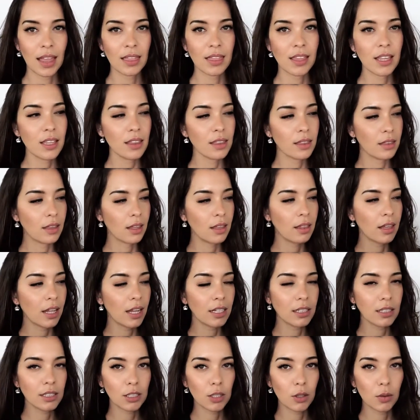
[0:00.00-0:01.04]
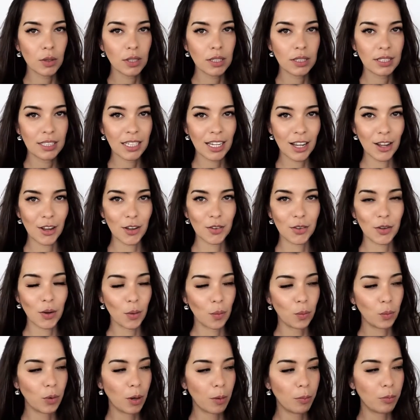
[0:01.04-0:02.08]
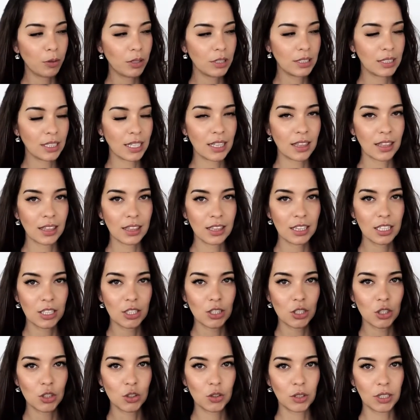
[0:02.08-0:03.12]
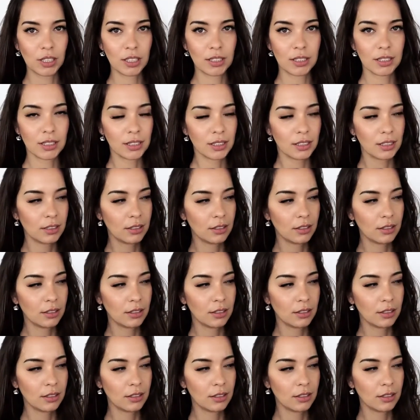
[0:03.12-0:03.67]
Then the lines going down represent the strings.